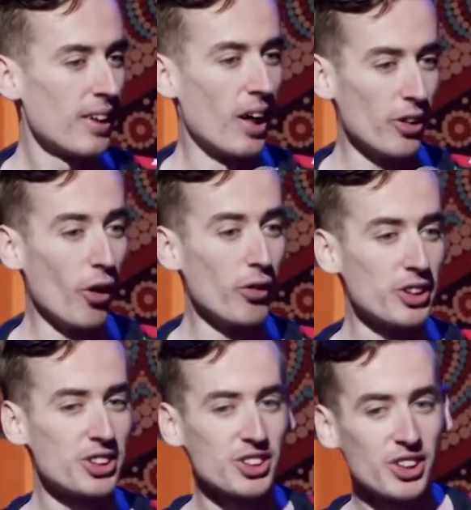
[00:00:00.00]
I know
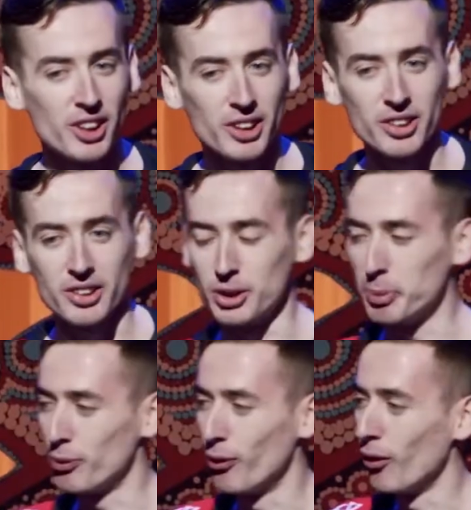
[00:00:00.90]
this because
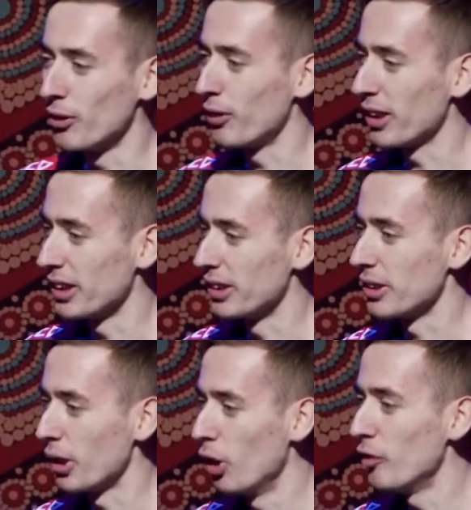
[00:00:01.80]
before fucking
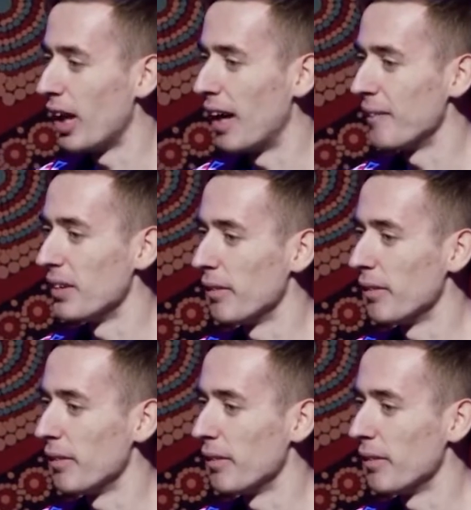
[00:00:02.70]
COVID happened,